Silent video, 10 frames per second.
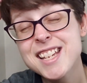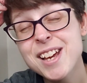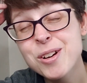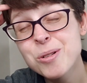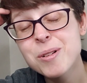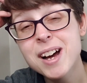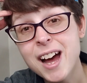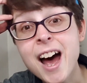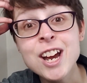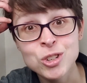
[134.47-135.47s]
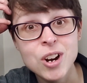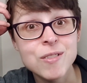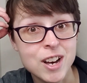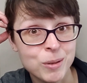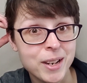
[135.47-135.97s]
So I drove
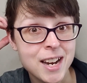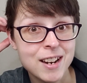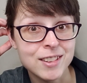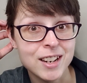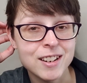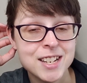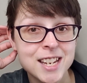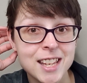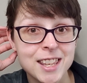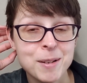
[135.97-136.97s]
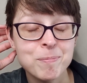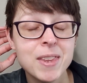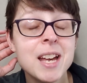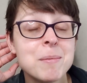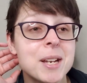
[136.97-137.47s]
all the way down there to get them
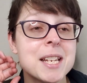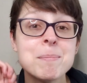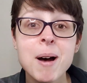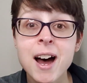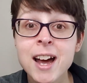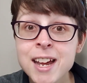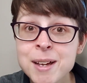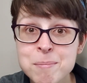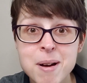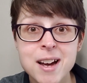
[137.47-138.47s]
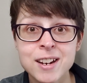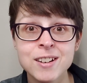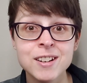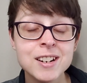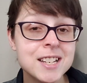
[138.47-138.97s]
because my
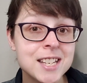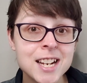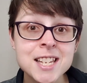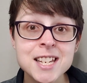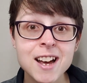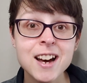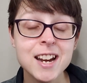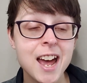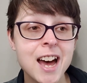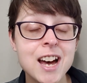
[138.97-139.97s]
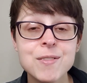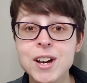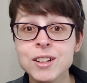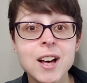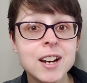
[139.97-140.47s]
Meijer does not have
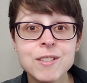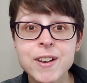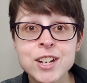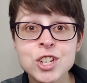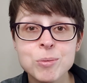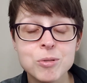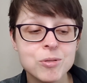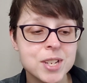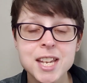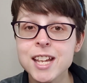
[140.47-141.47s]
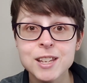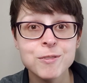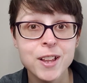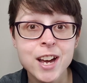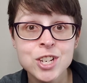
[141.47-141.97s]
a lot of vegetables in the
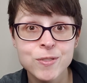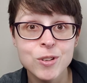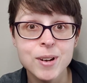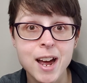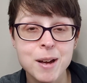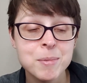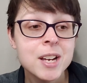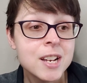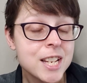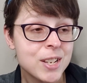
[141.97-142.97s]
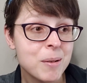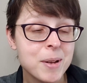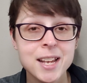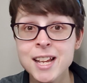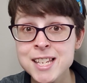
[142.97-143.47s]
Flash Food app. So I'm
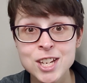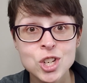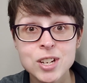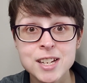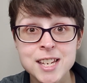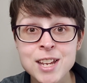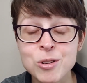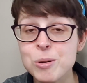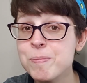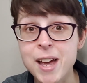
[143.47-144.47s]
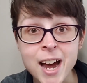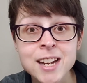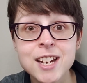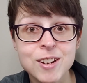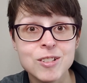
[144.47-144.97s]
like, that's such a good deal. I
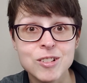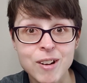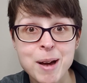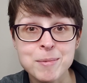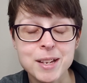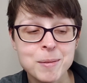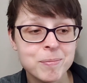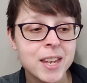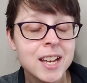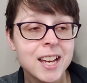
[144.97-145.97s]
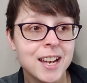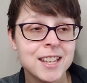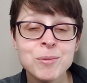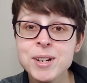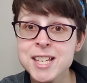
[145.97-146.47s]
need to go grab them. And
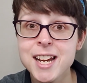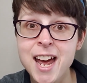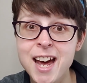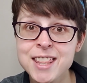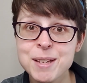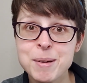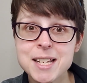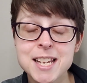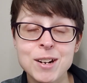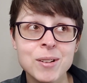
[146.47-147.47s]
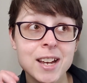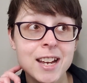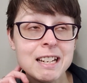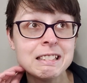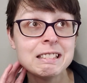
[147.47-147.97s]
then once I had them, I said,
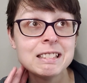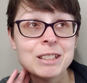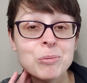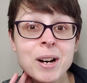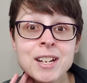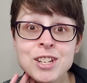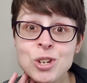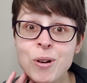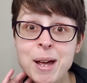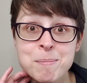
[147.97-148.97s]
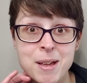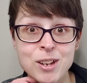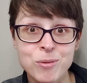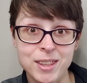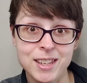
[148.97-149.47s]
okay, what do I make
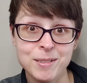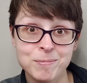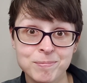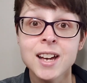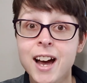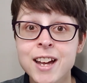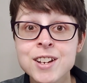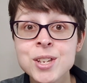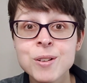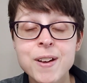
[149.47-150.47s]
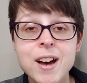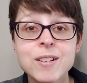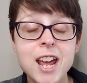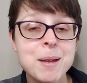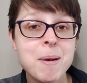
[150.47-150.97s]
with them? I also
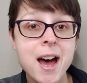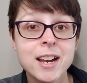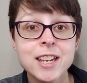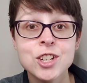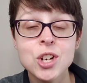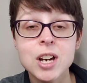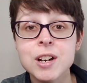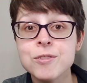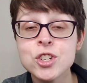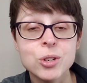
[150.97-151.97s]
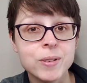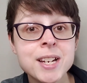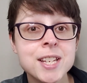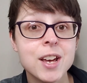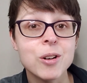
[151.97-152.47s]
found a package of
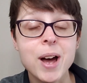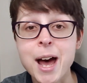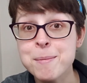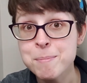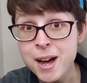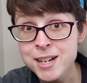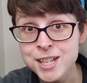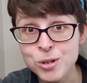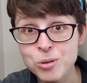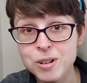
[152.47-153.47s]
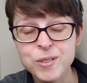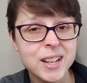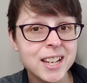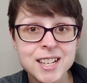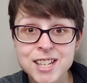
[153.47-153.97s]
chorizo at my store for
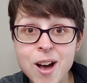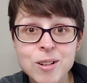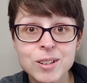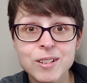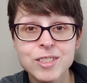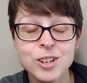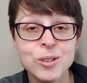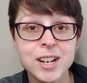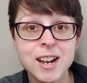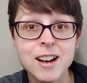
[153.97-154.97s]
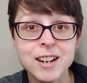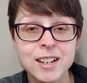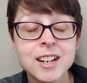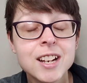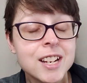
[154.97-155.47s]
like a dollar
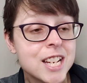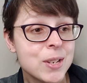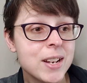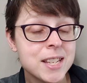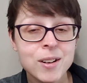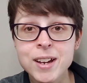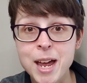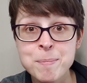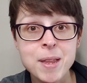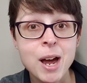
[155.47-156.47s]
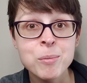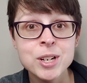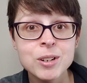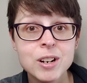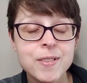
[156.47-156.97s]
thirty-nine. So I said, okay, I
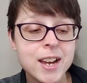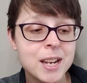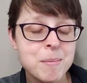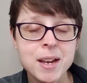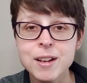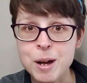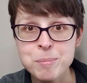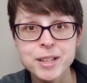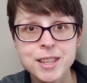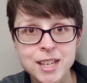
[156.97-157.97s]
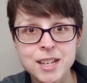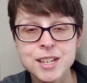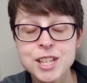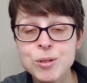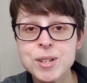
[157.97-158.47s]
wonder if I can make a couple of
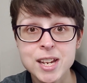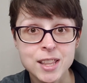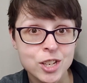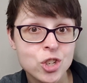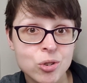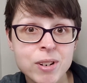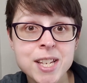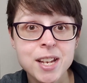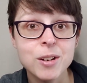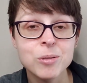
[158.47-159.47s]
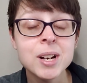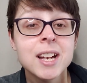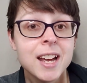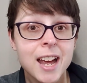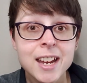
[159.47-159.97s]
things using this chorizo
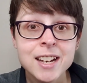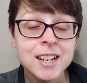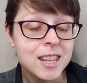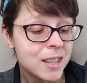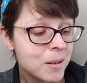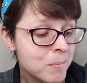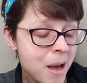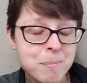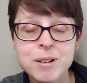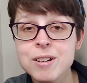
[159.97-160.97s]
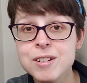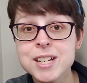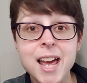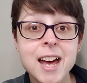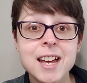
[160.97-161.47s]
and the peppers
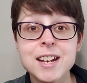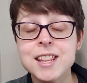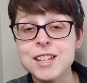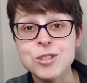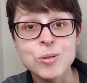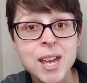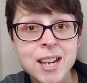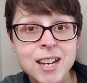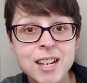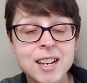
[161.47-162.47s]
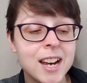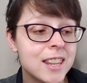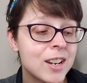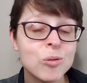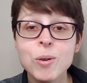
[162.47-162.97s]
and the zucchini and
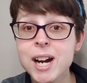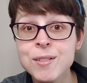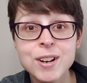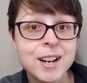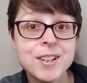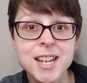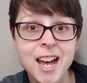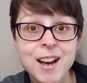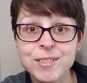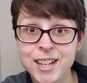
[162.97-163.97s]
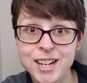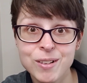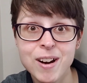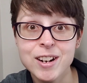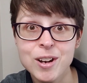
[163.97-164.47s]
then whatever else I have laying
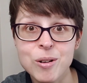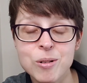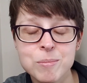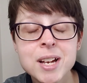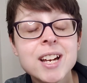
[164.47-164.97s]
around at home.